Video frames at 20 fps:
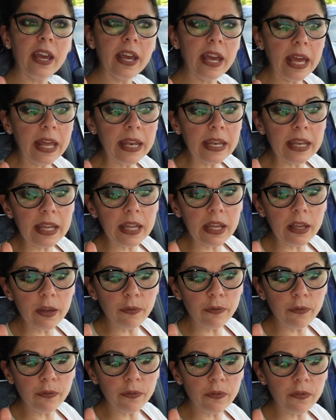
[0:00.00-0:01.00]
And
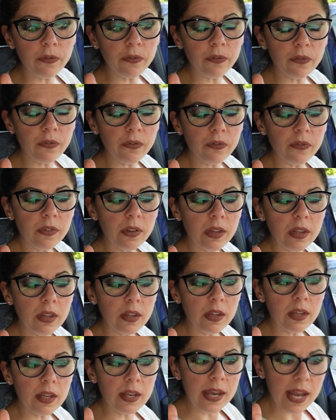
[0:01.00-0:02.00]
if
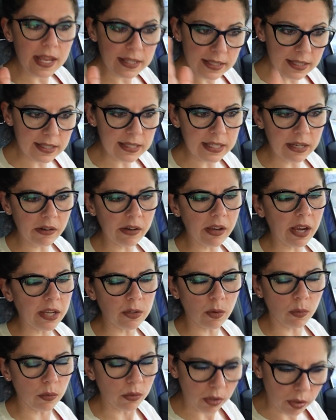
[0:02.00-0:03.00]
necessary, I
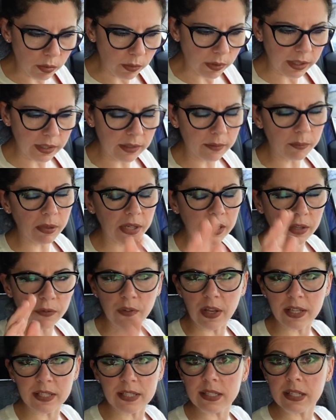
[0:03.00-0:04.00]
don't do it, but
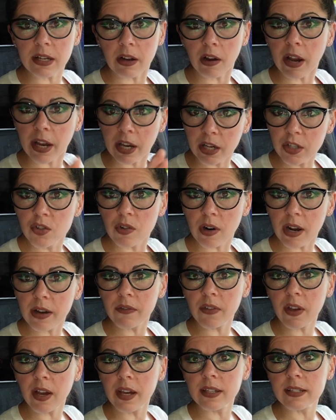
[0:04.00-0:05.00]
if necessary, I could
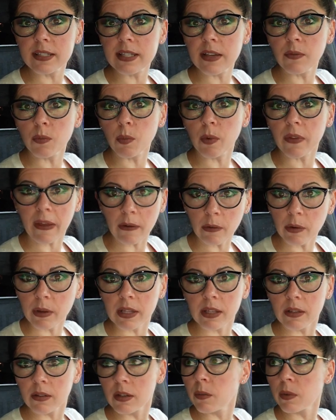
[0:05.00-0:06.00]
drive the Id.7
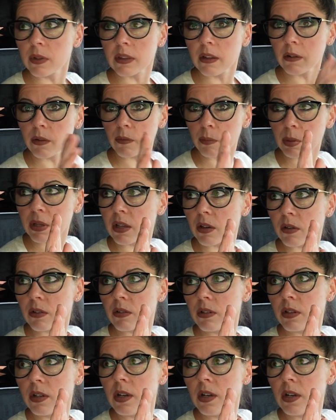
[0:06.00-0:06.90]
without a pillow.